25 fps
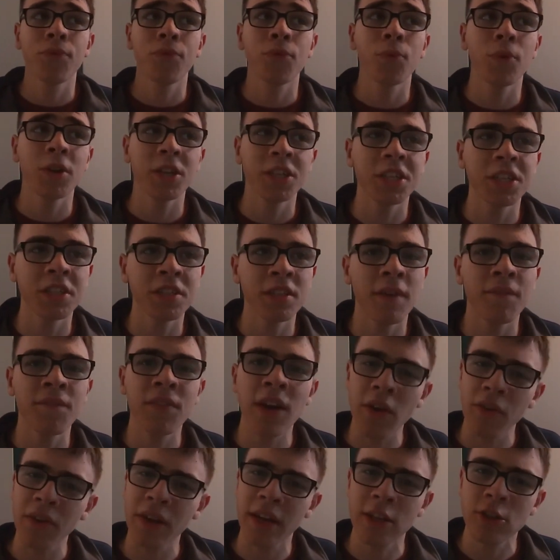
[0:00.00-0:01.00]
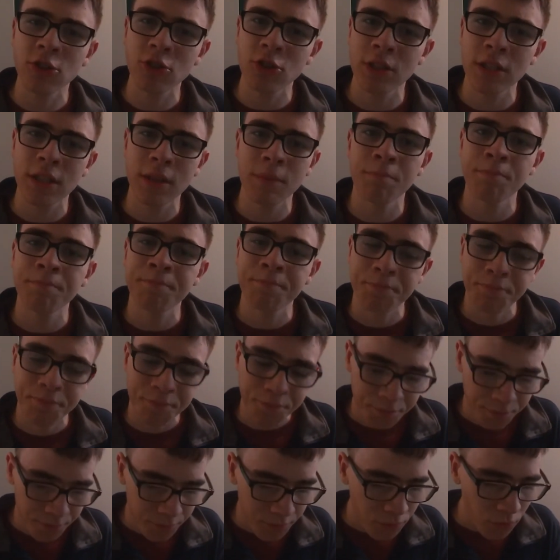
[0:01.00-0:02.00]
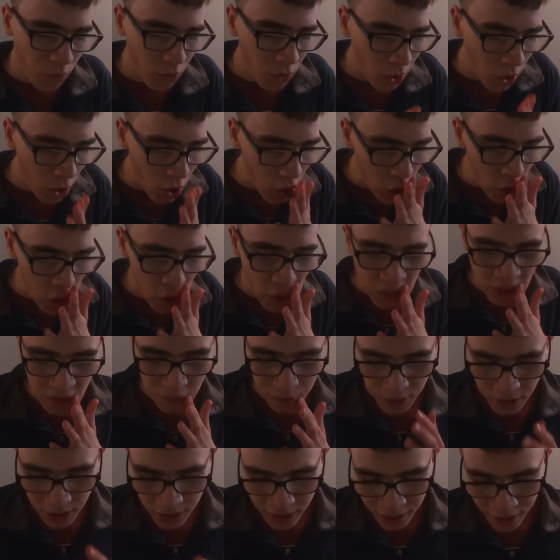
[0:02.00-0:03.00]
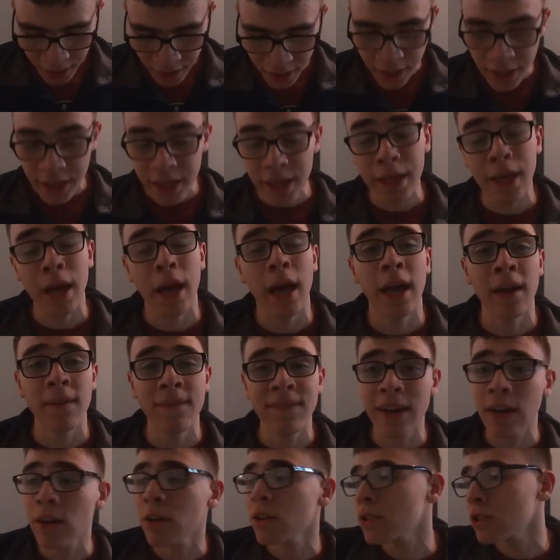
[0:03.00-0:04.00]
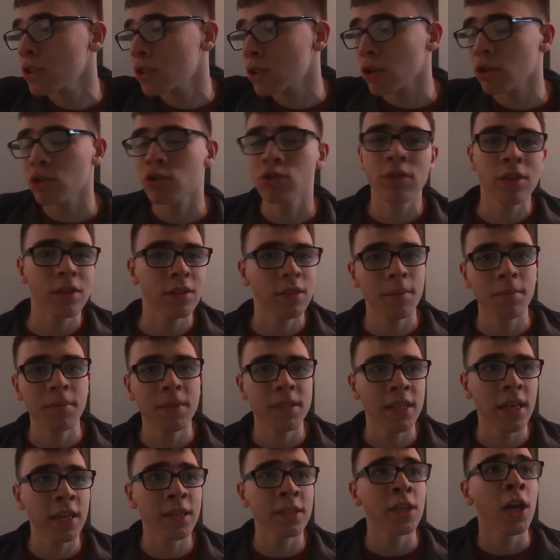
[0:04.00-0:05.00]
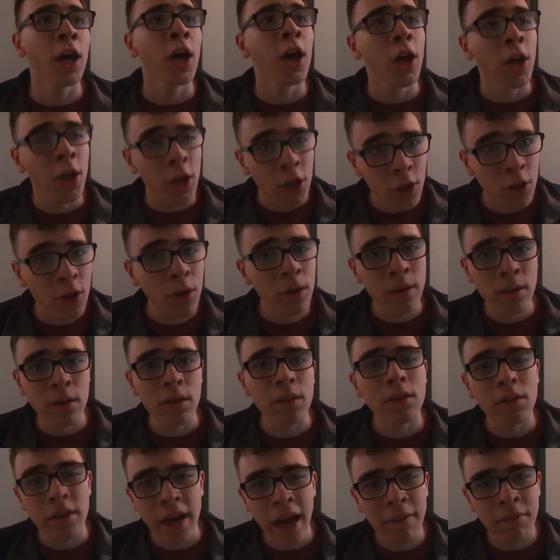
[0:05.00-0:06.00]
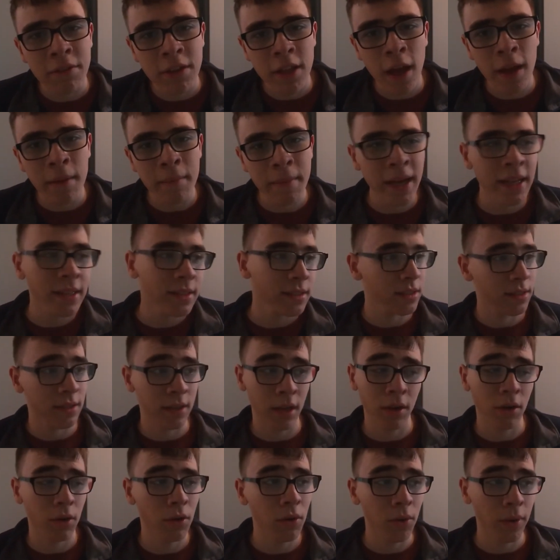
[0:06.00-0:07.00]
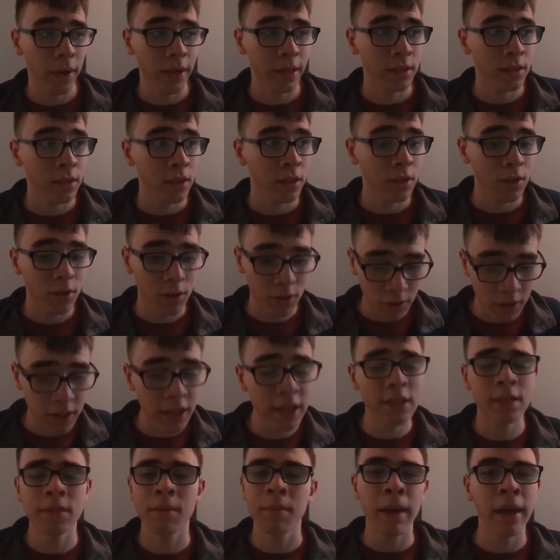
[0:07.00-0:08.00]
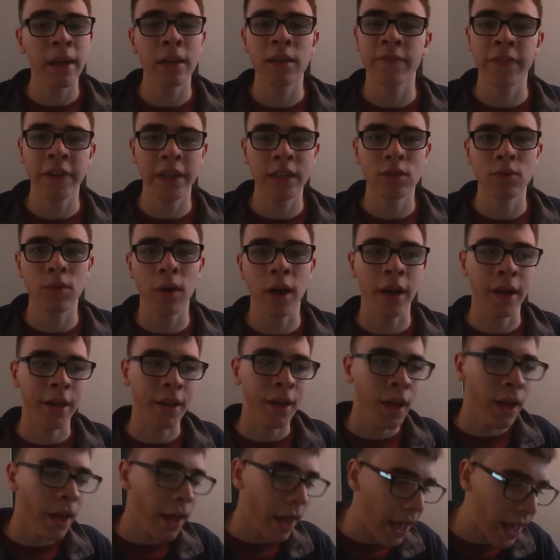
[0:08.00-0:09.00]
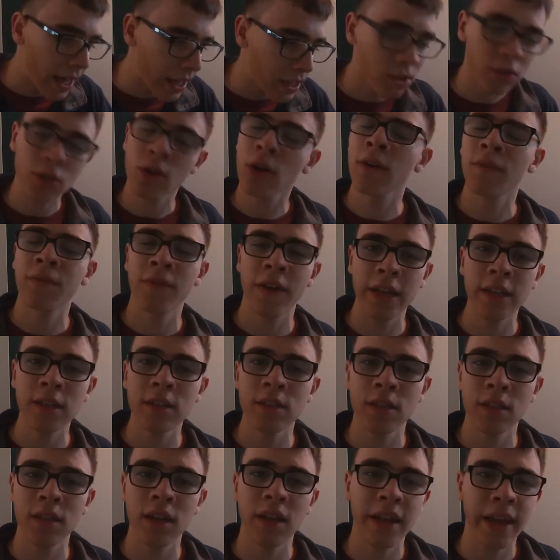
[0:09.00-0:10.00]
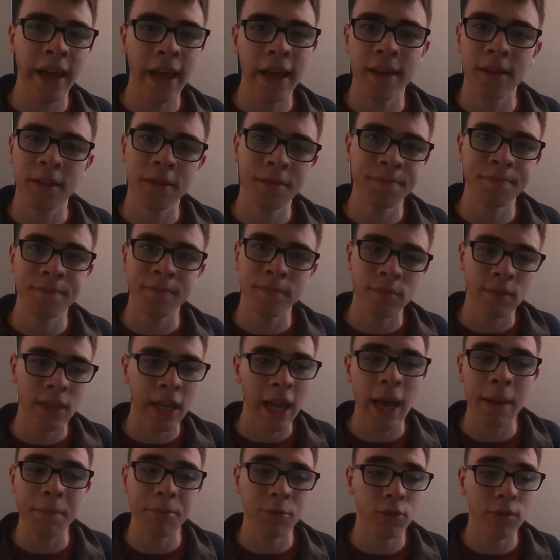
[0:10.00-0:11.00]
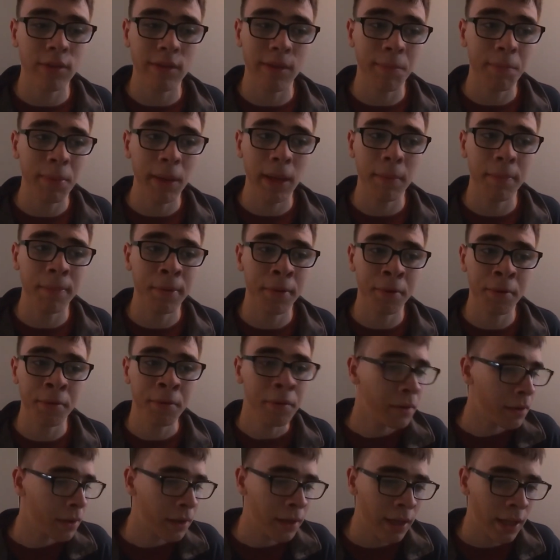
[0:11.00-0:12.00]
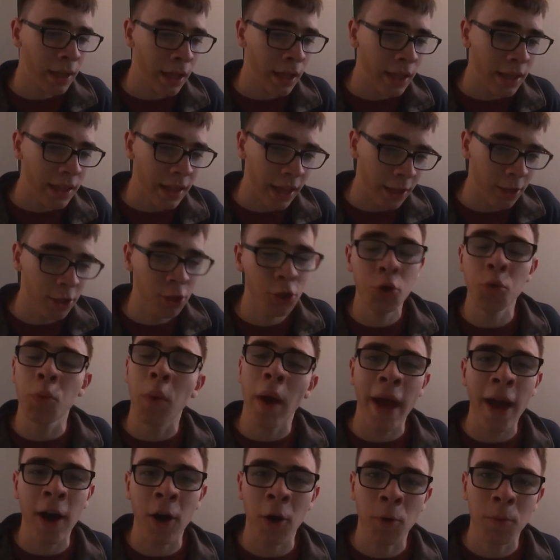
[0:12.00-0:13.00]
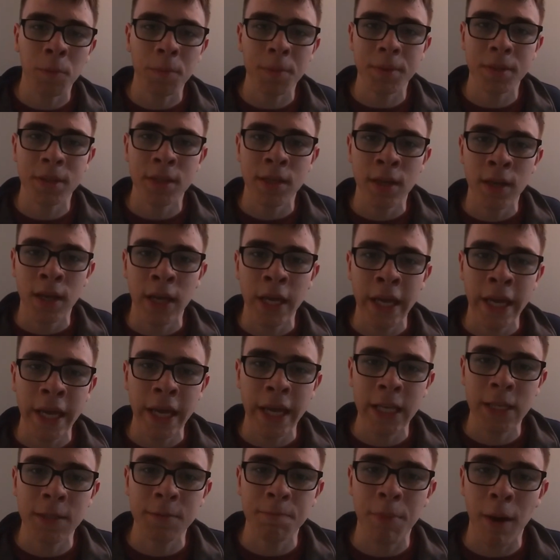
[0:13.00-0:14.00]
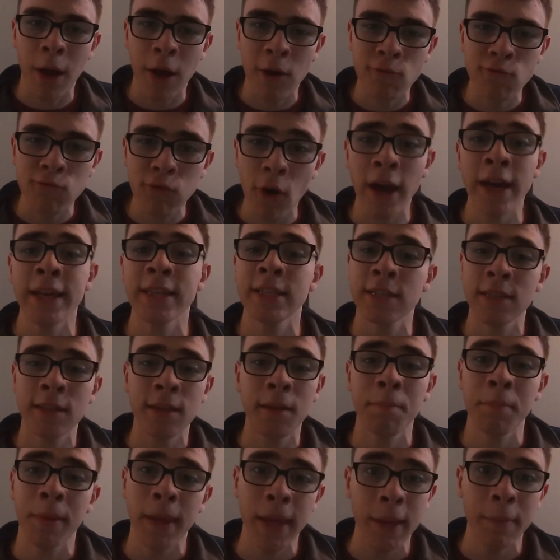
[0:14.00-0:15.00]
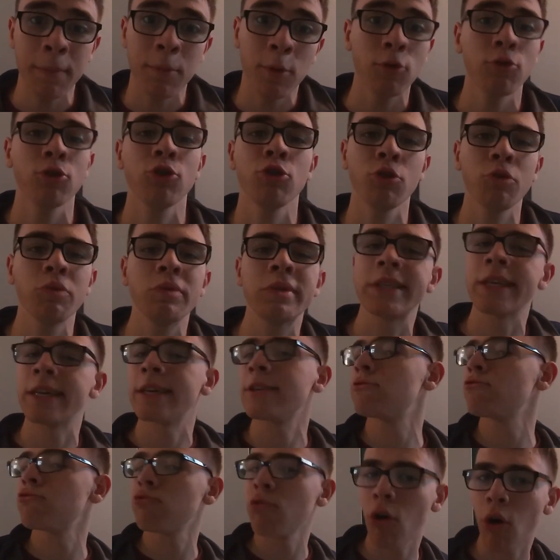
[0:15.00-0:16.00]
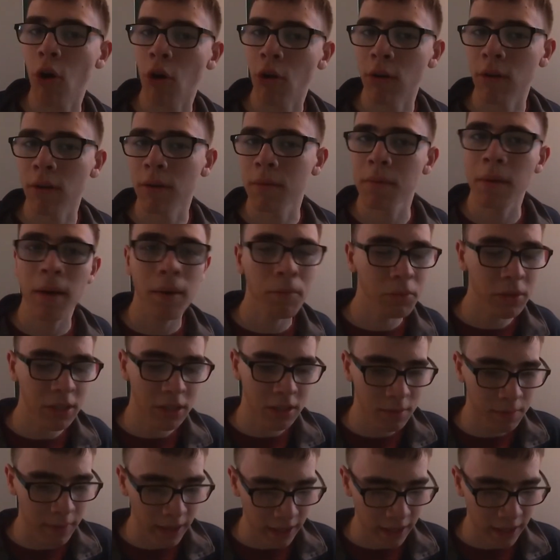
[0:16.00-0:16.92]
Which is a very interesting... Falcon just goes straight, someone says, you have a nightmare? And he's like, always. You need to make things right. And it's not avenging and capturing the people that you helped. It's by righting the people you did wrong. Which is